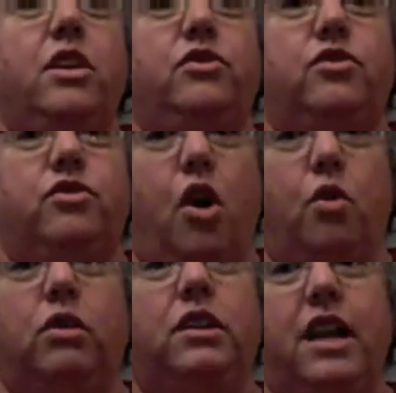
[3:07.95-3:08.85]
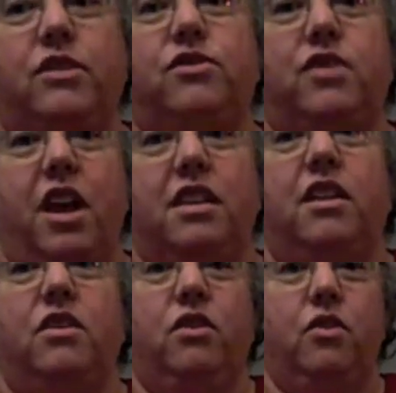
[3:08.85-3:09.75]
So let's say
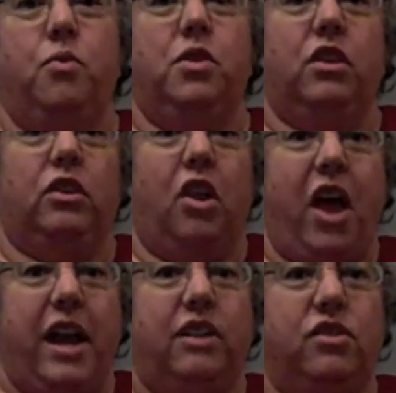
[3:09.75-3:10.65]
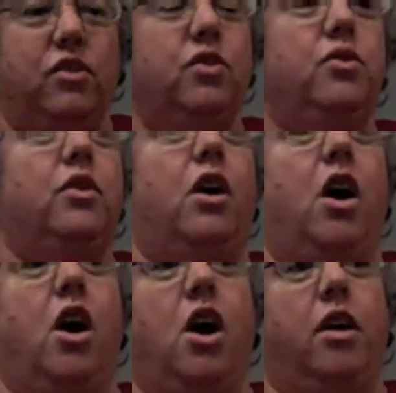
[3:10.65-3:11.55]
that you would like to
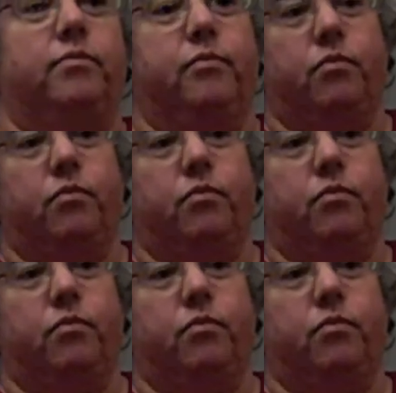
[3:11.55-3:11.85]
um,